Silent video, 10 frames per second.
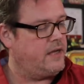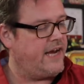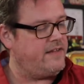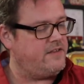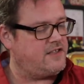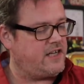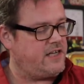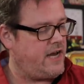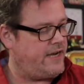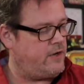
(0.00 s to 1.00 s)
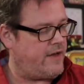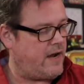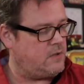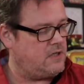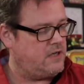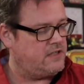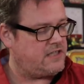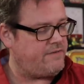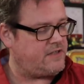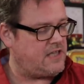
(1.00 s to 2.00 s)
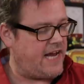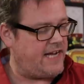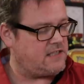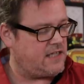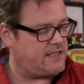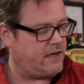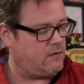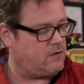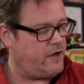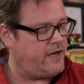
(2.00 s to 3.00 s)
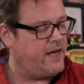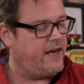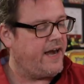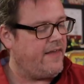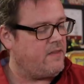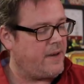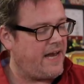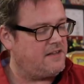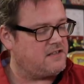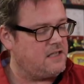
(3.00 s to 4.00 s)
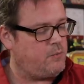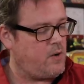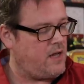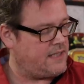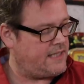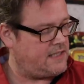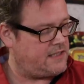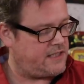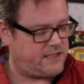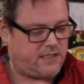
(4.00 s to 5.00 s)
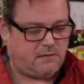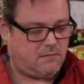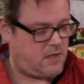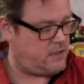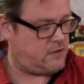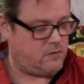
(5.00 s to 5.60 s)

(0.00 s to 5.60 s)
Night in the City, I know that one. Safety Last, that's Harold Lloyd. And The Bad Sleep Well, 1960. Ooh. That's